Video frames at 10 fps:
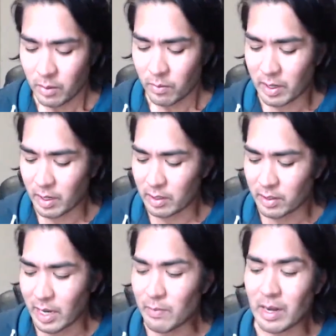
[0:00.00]

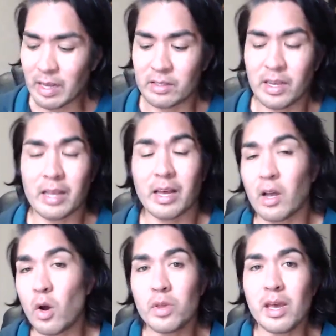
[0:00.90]
because anybody can say like,
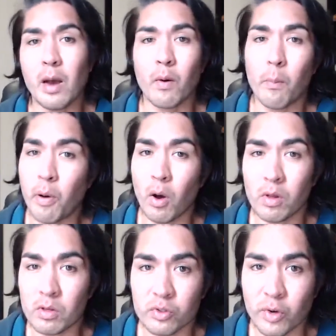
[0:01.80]
"Oh yeah, well
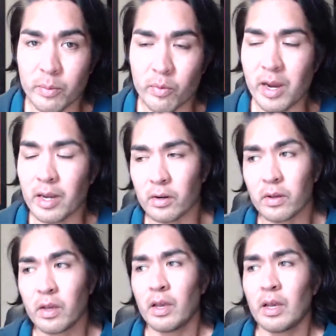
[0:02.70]
Polo's great brand,"
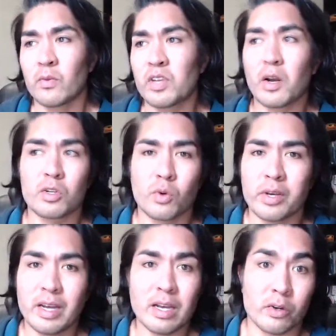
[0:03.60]
or
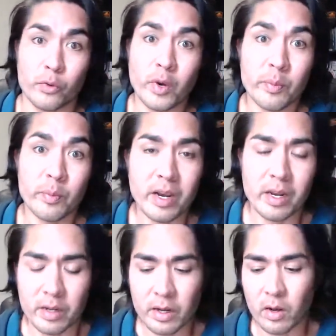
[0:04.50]
"Territory Ahead, great
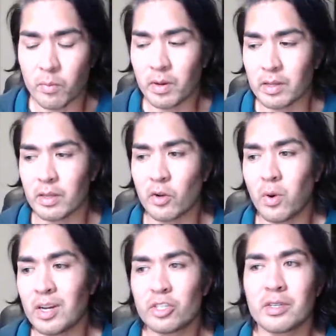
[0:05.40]
brand," you know. But the
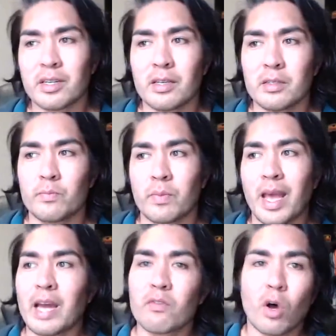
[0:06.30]
question is,
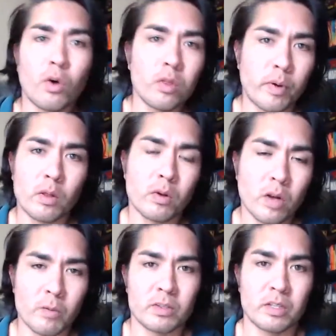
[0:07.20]
out of all the Polo
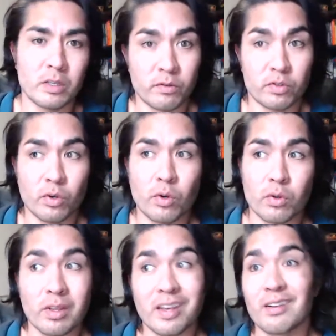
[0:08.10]
garments that you've
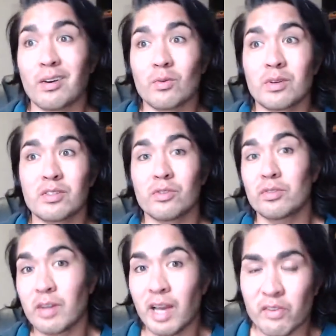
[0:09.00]
sold and all the ones that you
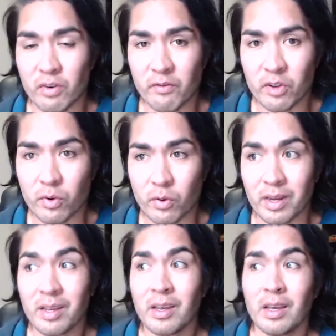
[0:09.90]
still have in your inventory